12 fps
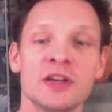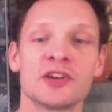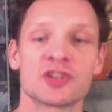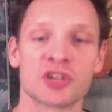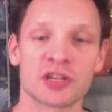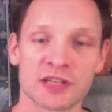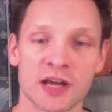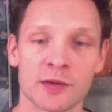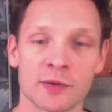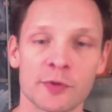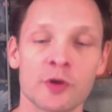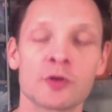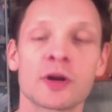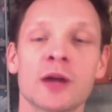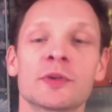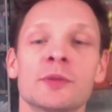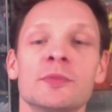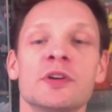she has now
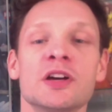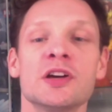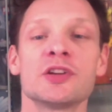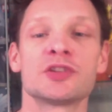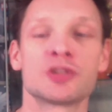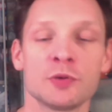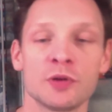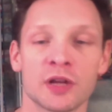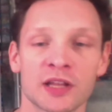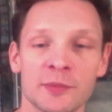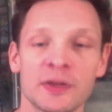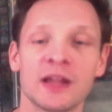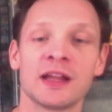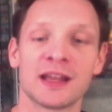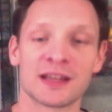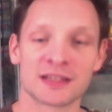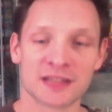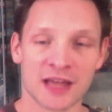reprogrammed them to eliminate and
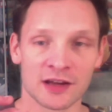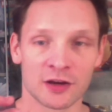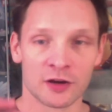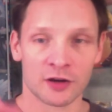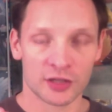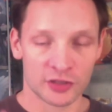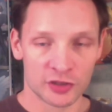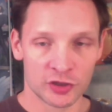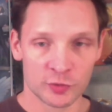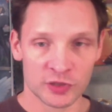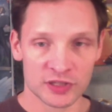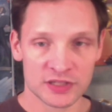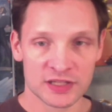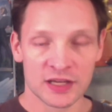attack Inhumans.